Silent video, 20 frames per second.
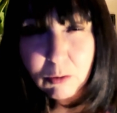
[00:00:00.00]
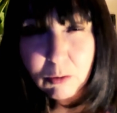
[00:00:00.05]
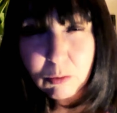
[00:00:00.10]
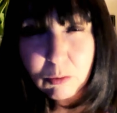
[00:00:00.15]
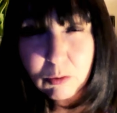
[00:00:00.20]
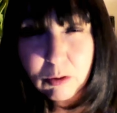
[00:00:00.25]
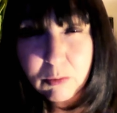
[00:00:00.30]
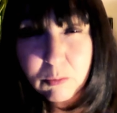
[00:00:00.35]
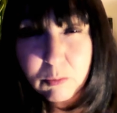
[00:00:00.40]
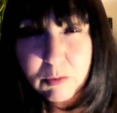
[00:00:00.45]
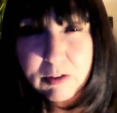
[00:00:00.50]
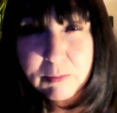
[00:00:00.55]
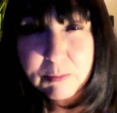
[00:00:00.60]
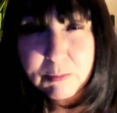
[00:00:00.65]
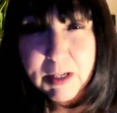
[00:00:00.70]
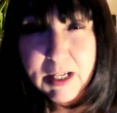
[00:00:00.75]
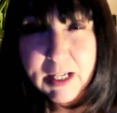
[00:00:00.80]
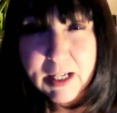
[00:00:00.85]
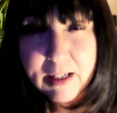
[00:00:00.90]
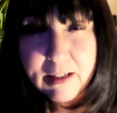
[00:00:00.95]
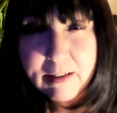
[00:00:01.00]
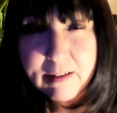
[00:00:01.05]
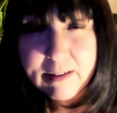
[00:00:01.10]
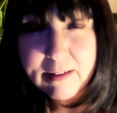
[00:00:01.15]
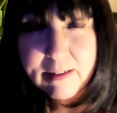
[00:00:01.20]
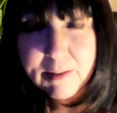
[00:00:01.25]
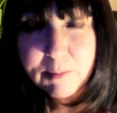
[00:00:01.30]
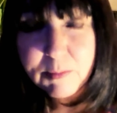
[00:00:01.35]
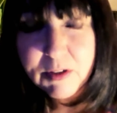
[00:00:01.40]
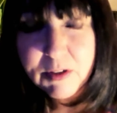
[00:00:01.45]
All that was me
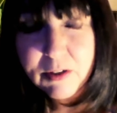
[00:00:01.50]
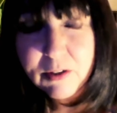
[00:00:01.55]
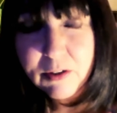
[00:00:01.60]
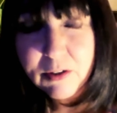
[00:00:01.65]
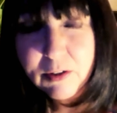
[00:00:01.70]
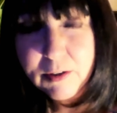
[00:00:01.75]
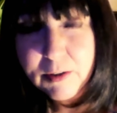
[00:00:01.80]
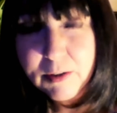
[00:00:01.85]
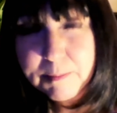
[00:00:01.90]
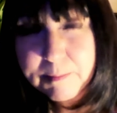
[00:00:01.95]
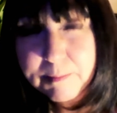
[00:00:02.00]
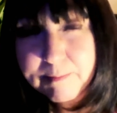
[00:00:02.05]
seemed to